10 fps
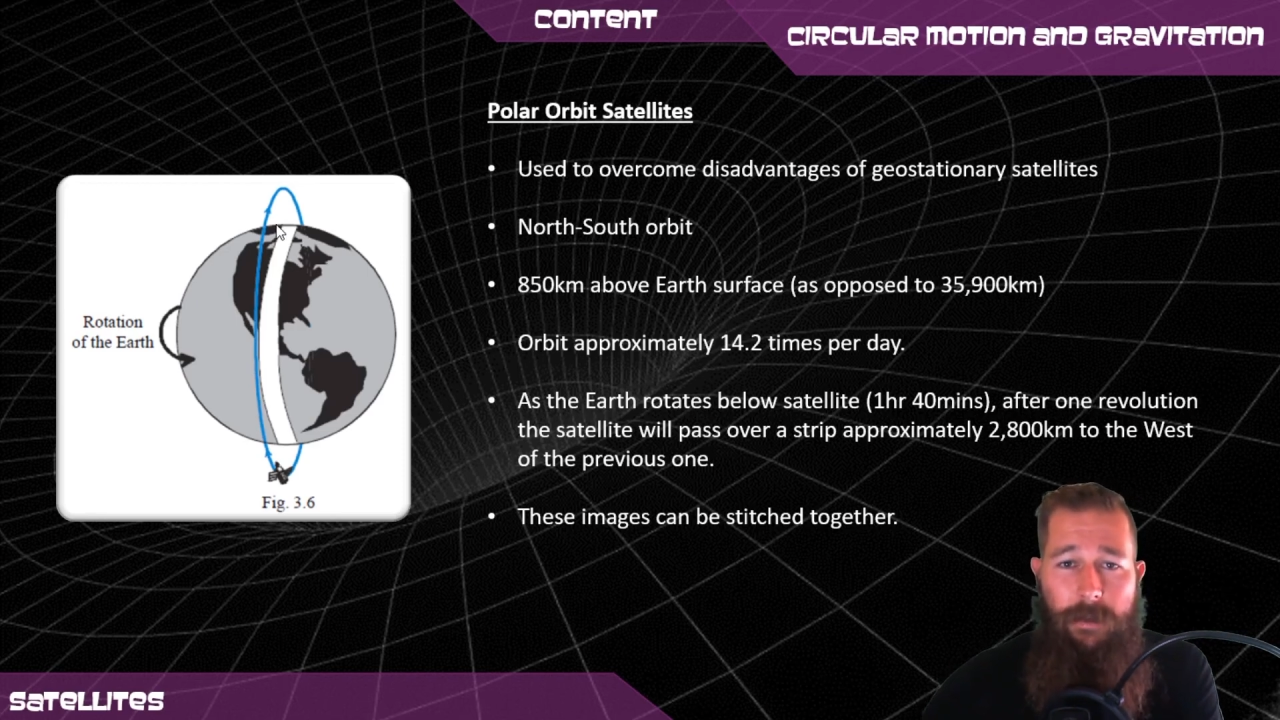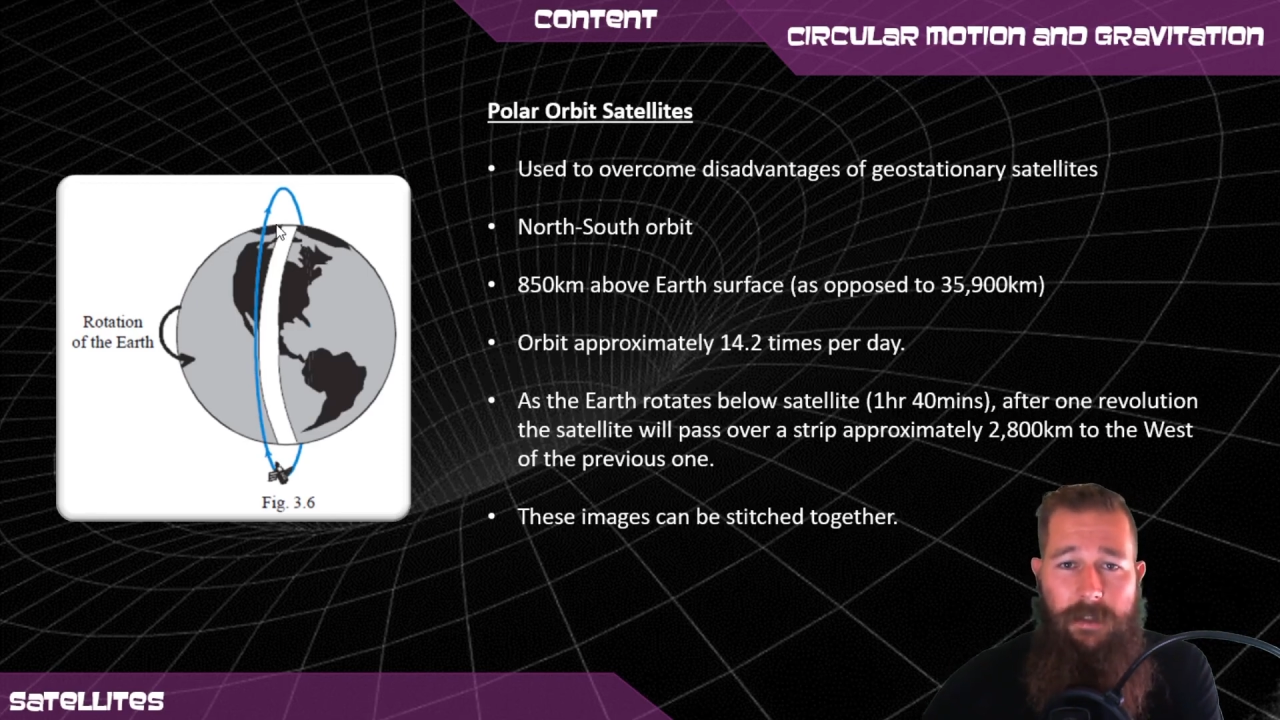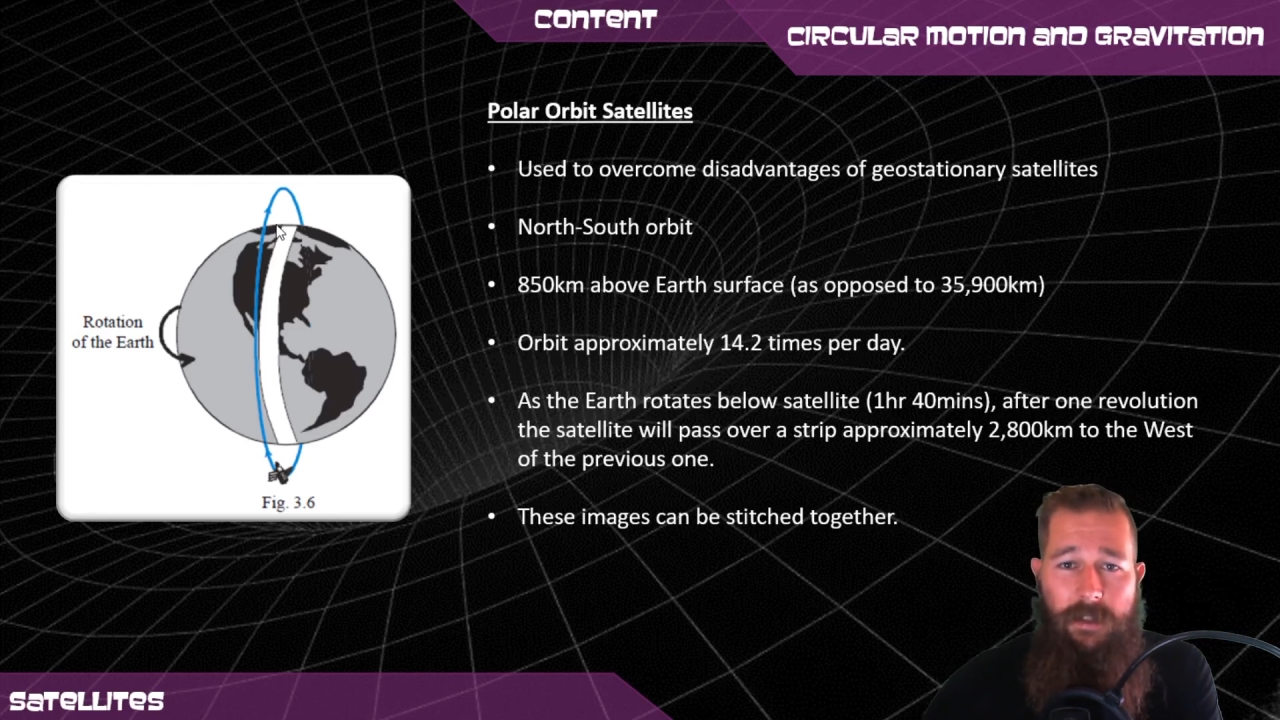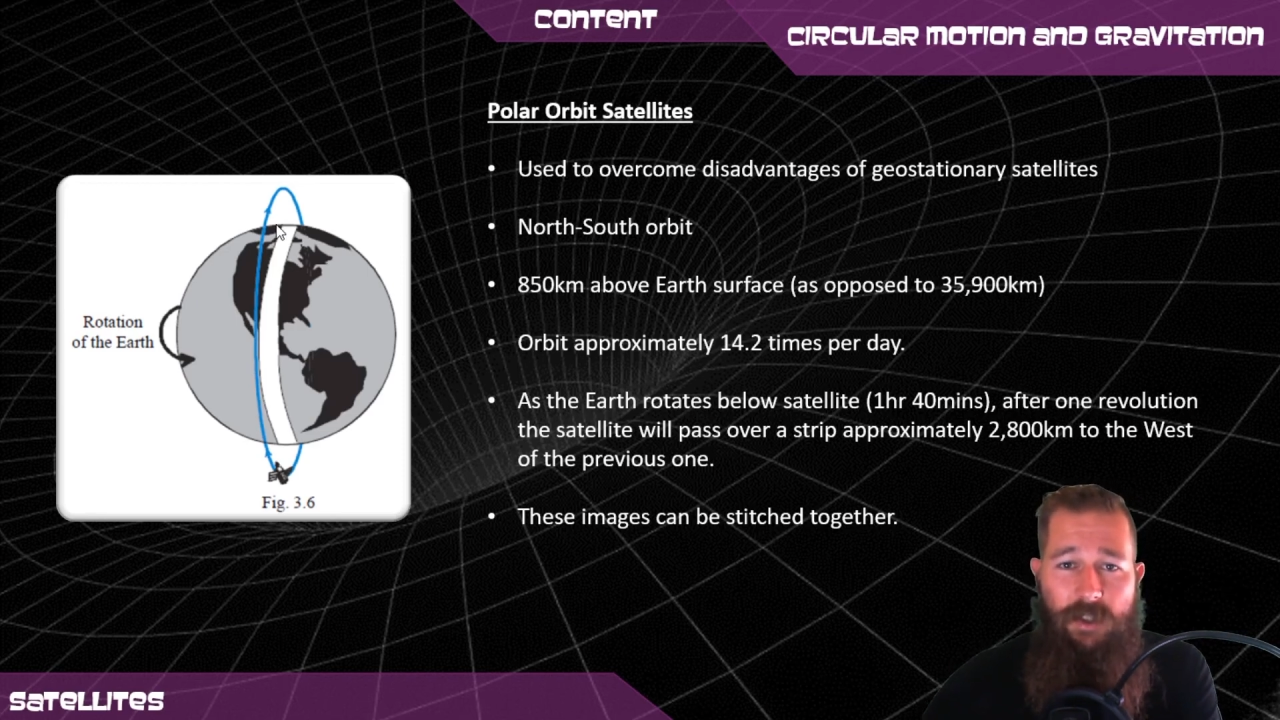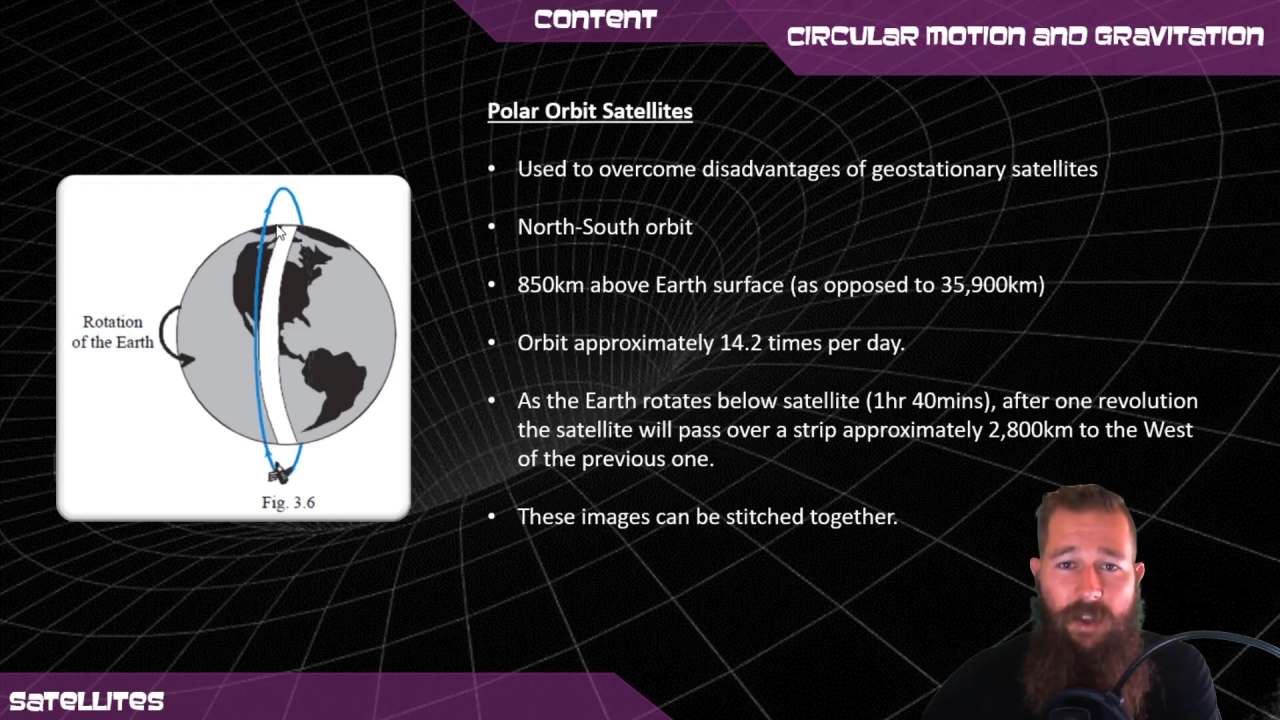be
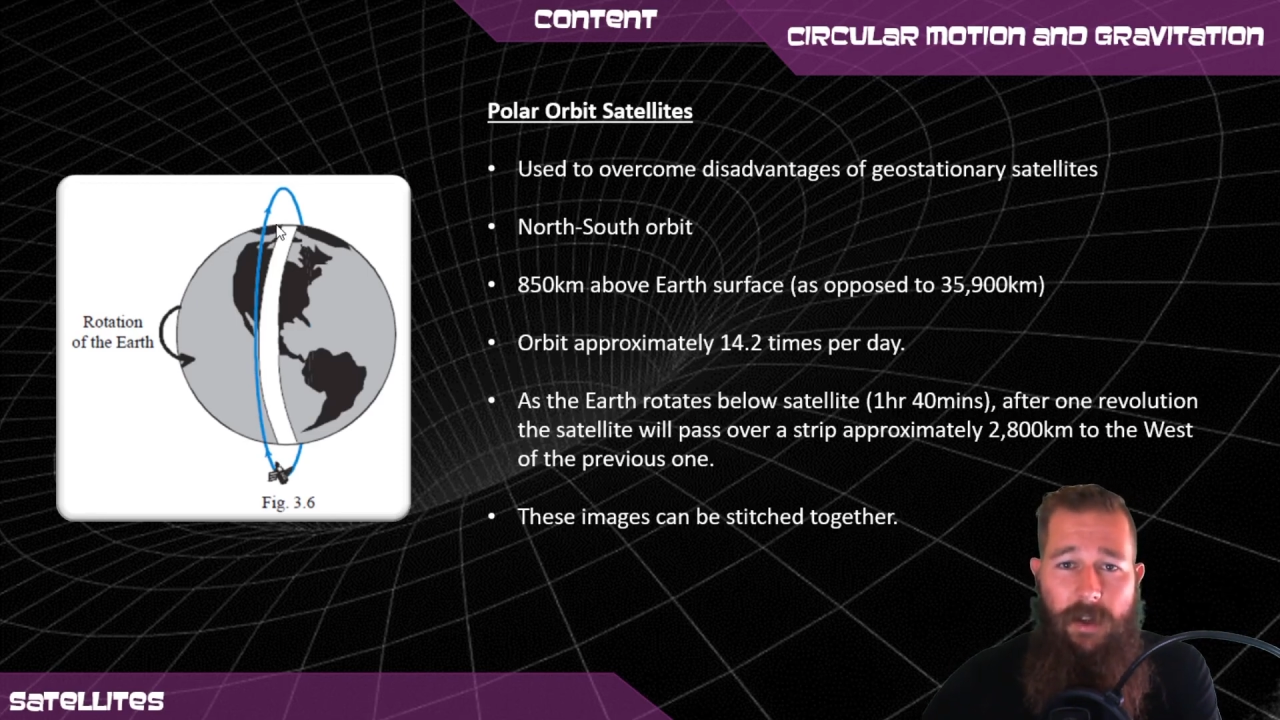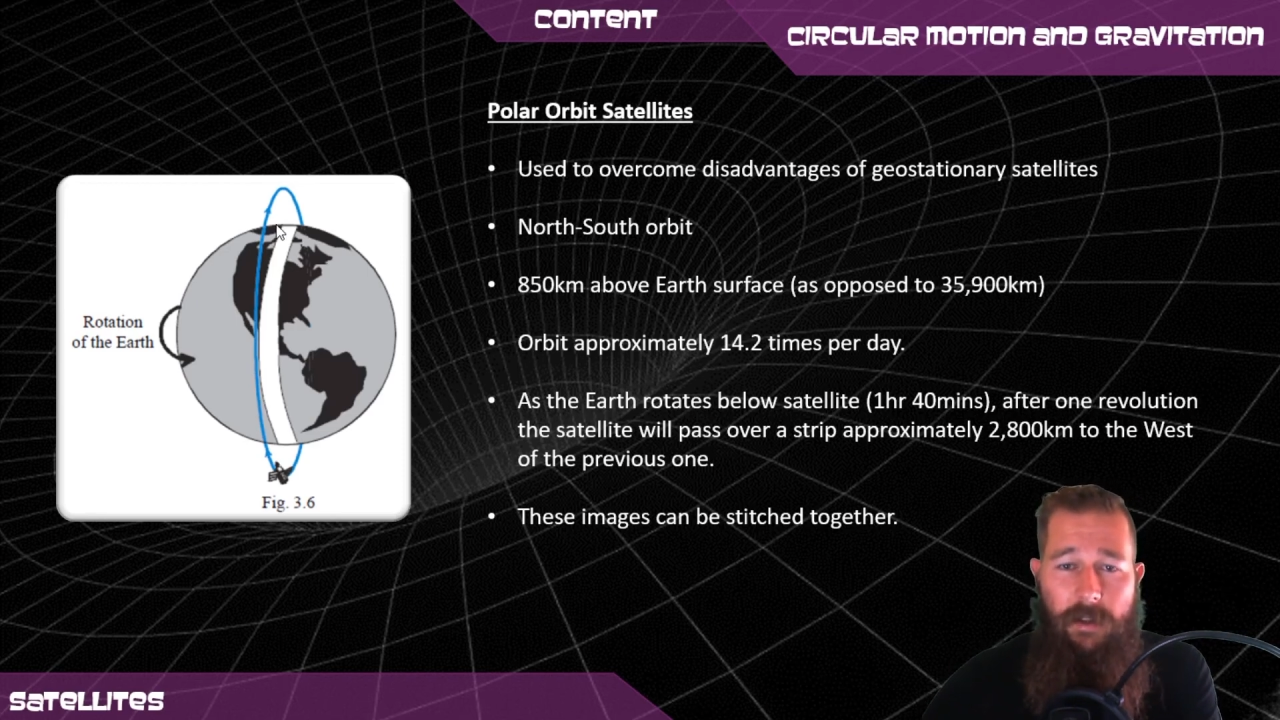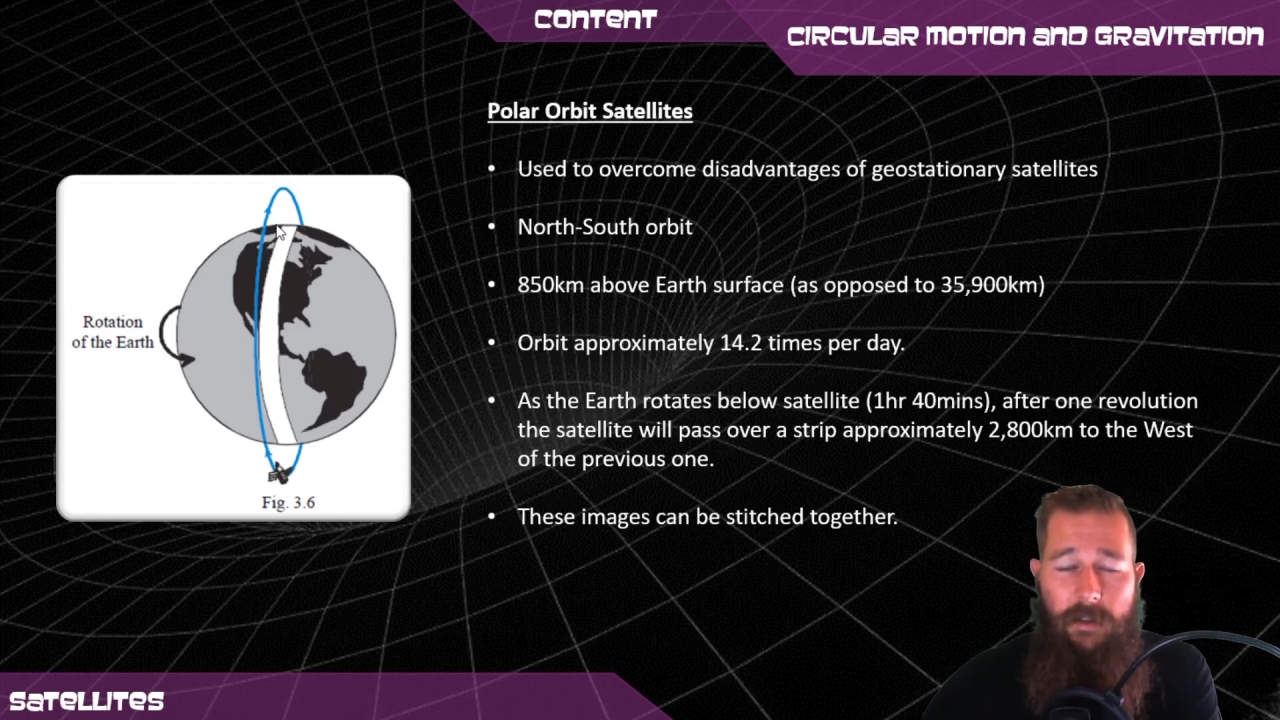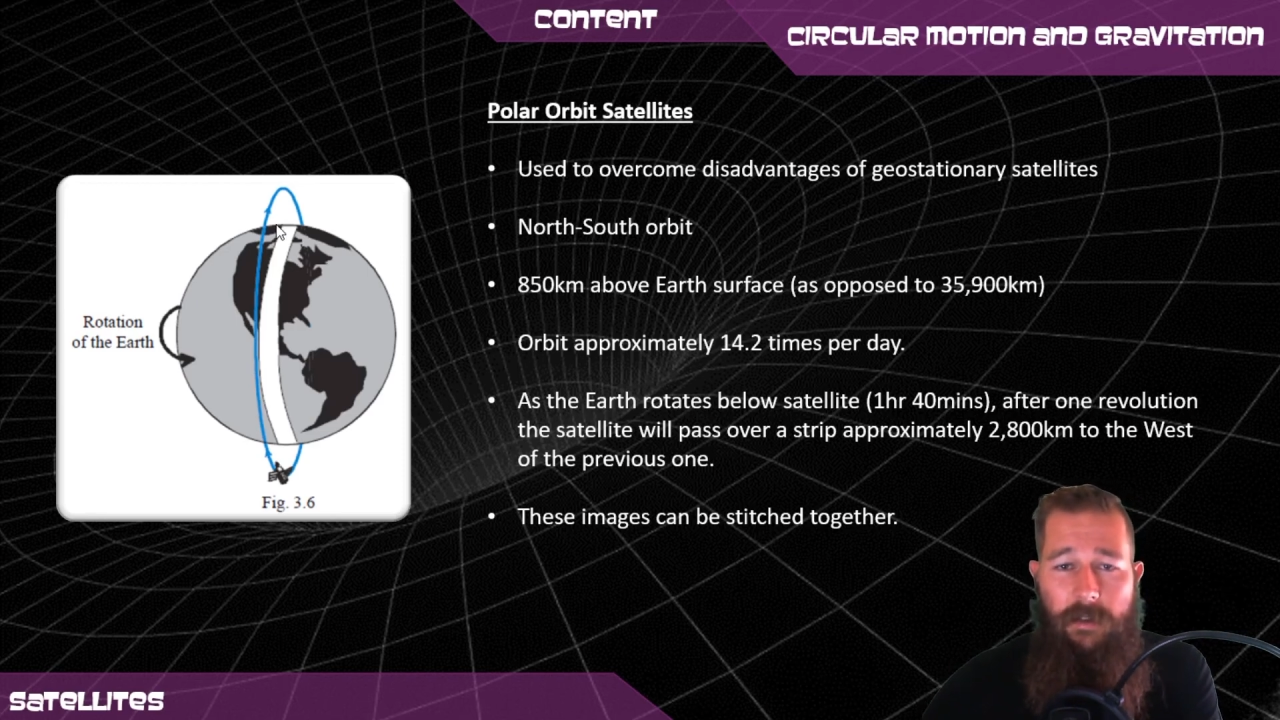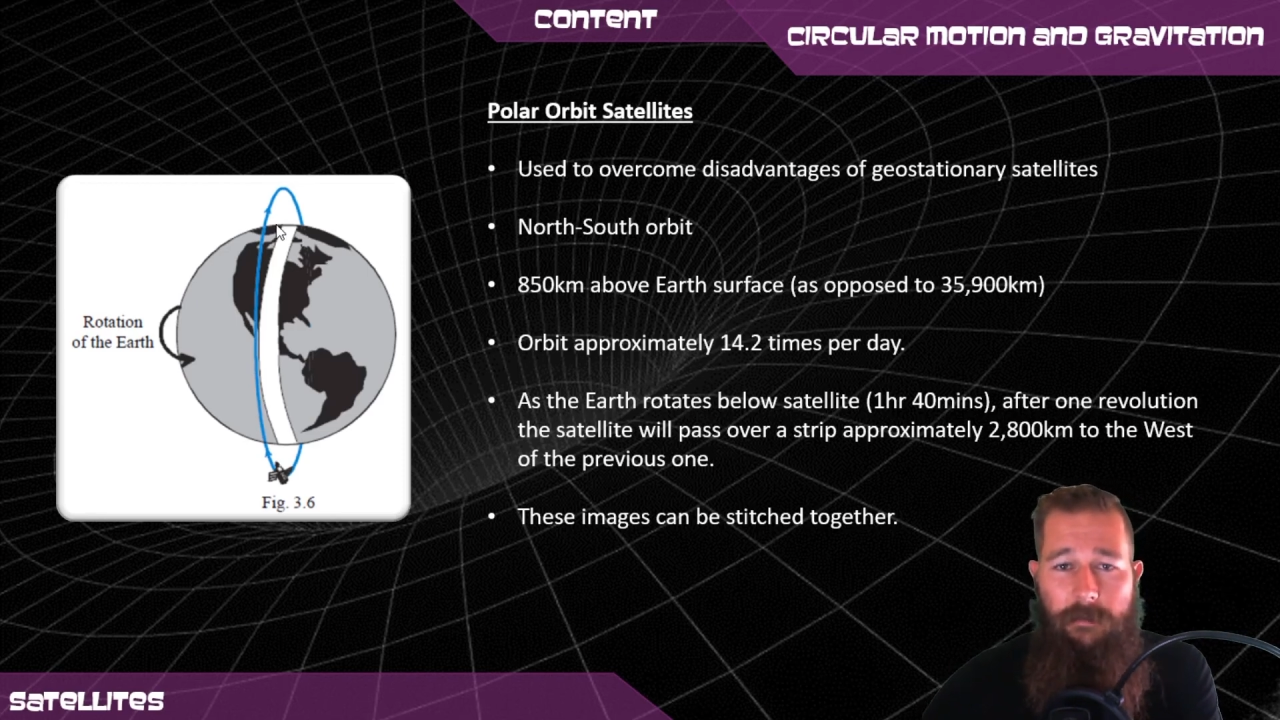stitched
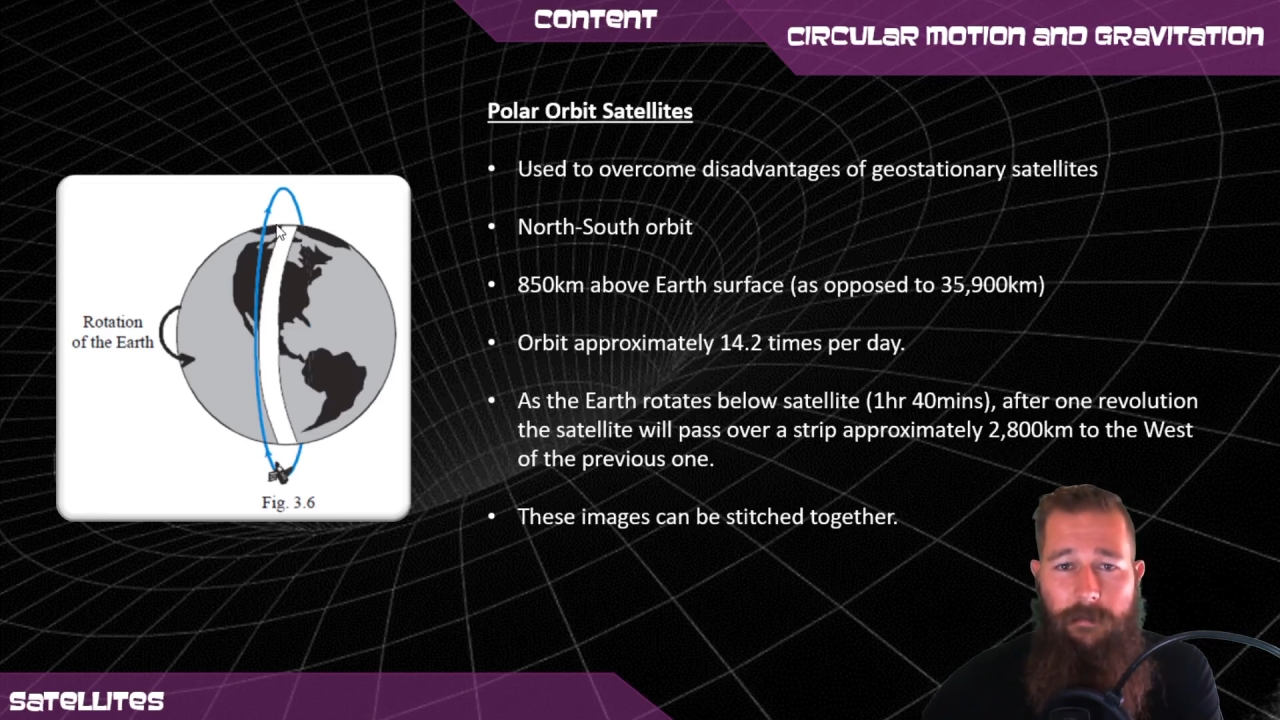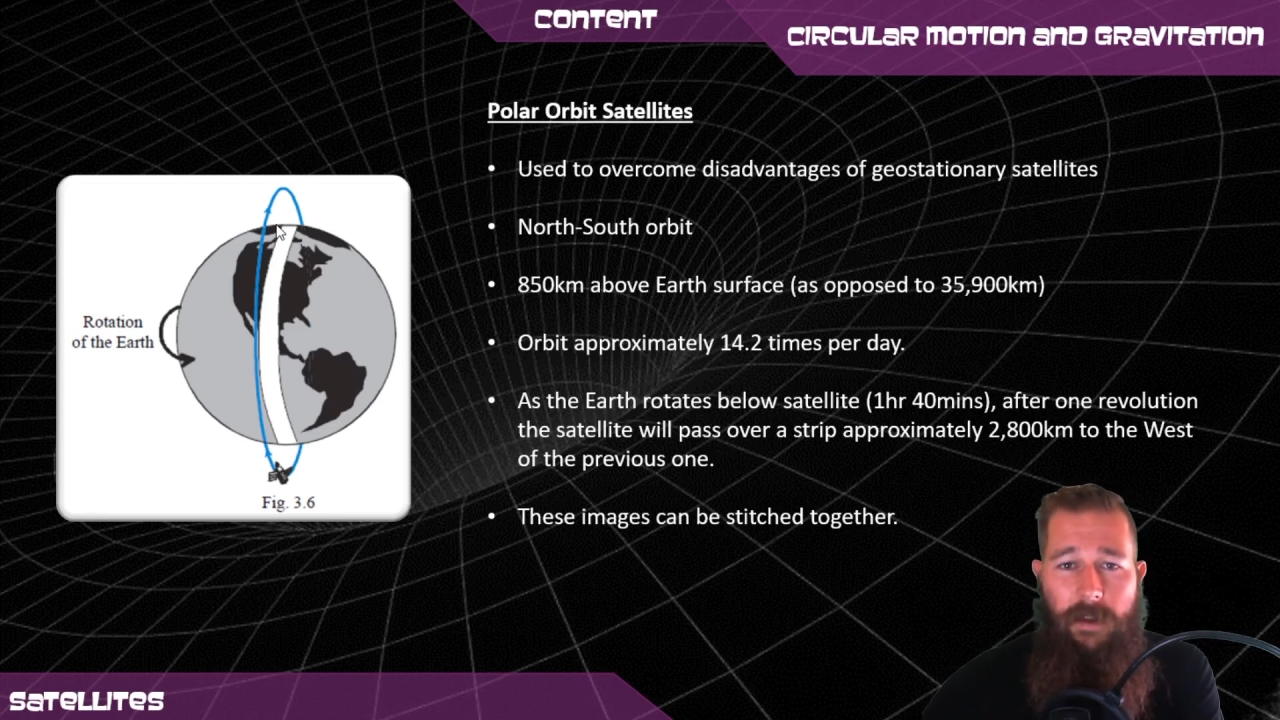together